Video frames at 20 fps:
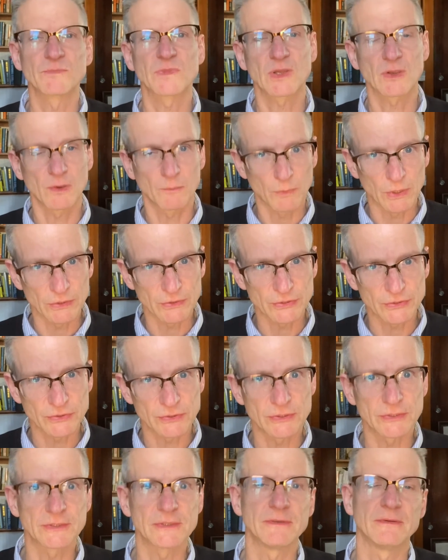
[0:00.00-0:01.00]

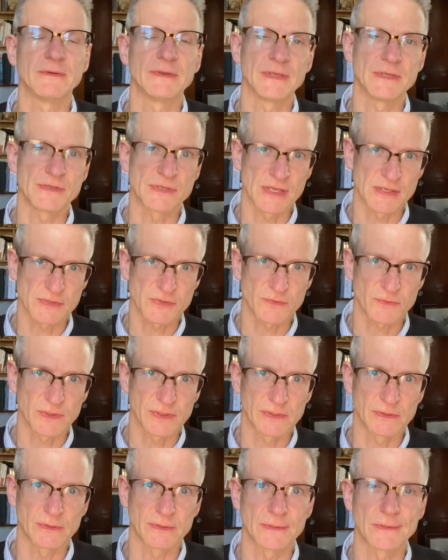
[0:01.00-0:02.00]
commercial,
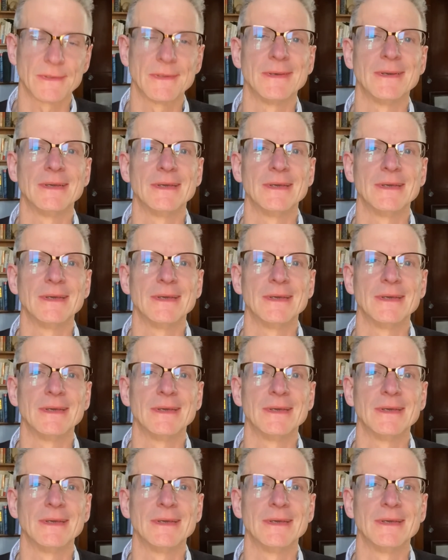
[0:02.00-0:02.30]
industrial,